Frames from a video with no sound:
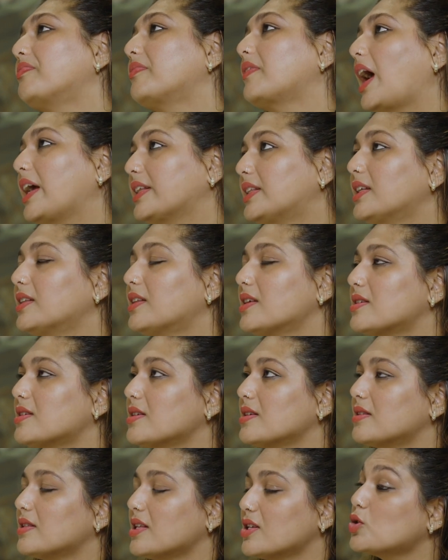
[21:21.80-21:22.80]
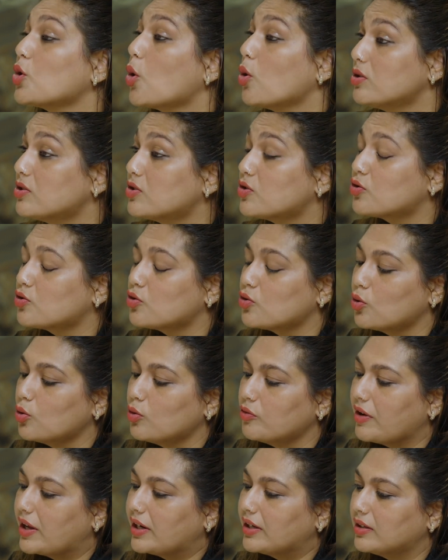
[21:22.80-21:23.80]
I think this holds
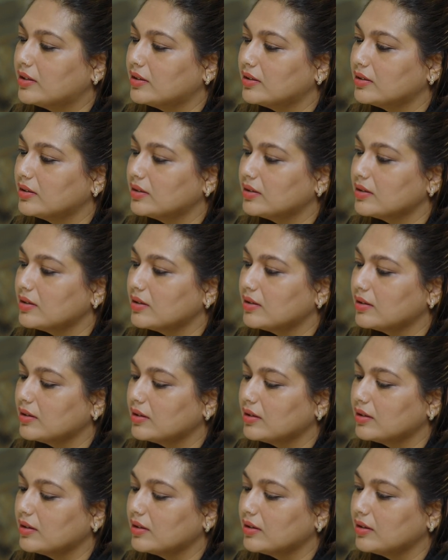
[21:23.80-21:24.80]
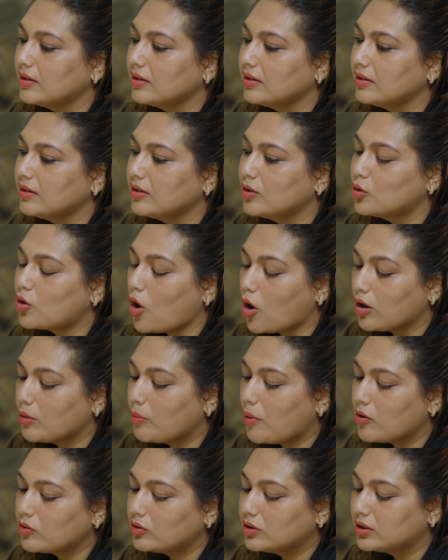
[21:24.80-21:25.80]
true when you talk
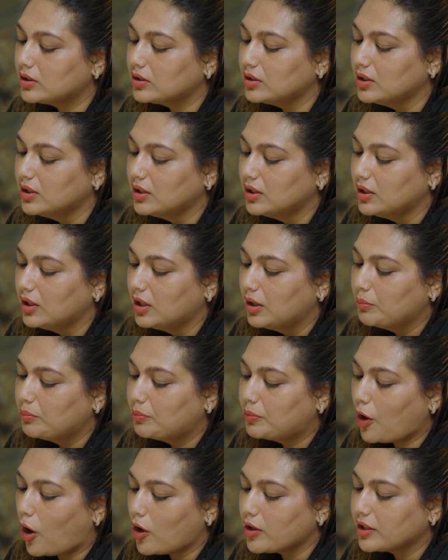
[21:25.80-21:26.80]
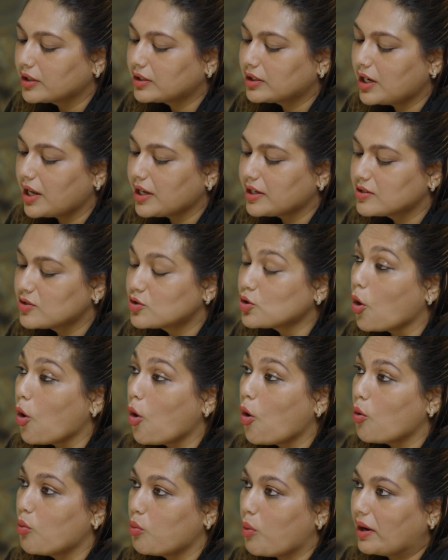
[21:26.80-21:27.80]
about a product like
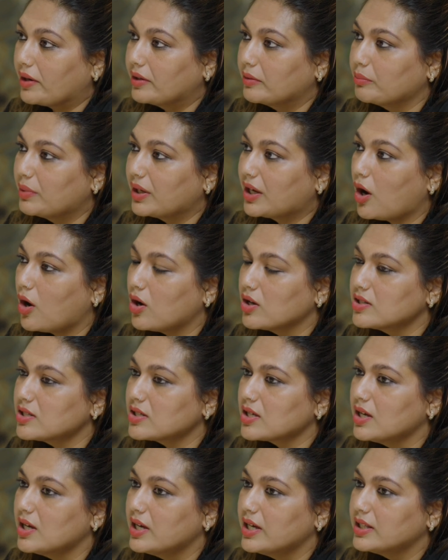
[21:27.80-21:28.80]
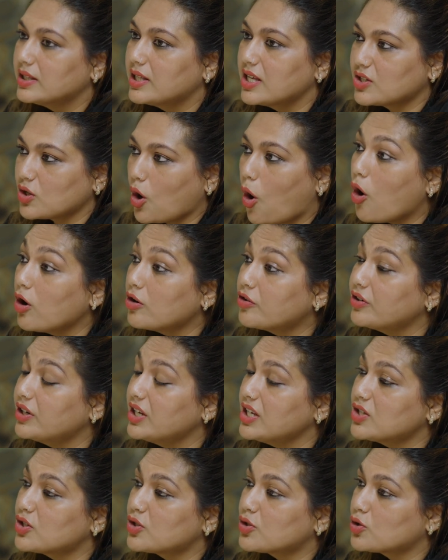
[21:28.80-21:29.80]
Zoho One, because there's
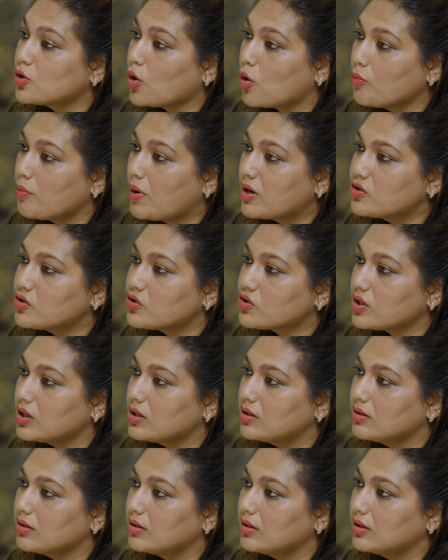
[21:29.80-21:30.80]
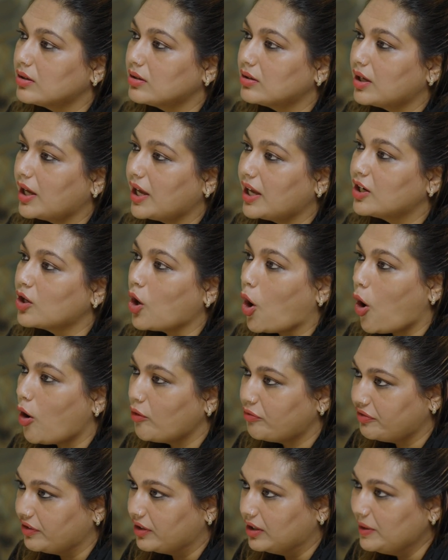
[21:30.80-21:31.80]
already so much in
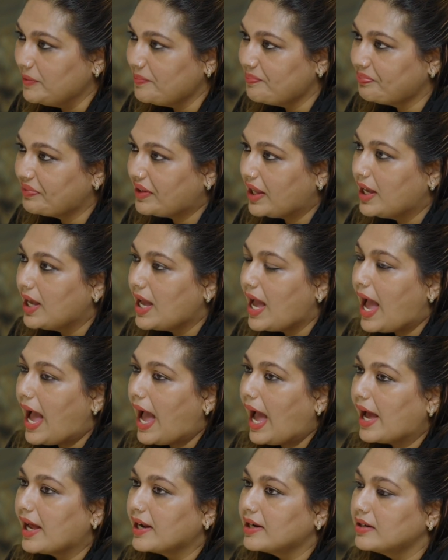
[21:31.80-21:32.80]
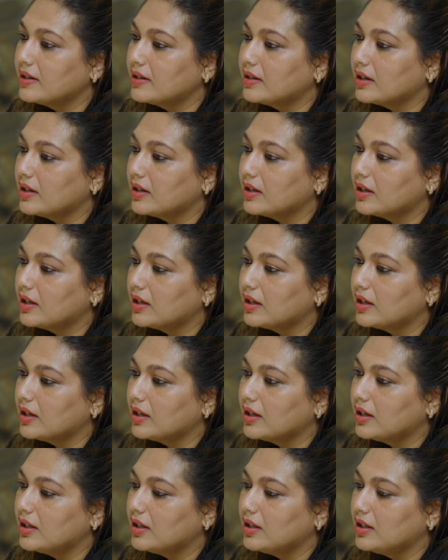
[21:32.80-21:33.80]
offer, and
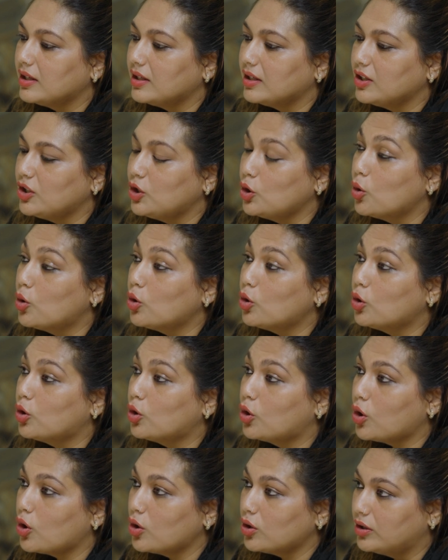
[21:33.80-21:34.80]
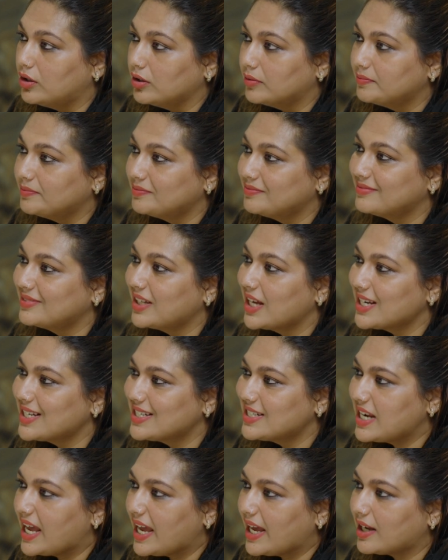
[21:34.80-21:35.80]
you could
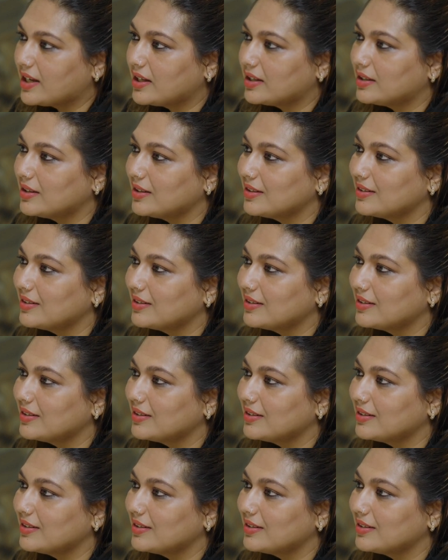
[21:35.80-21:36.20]
take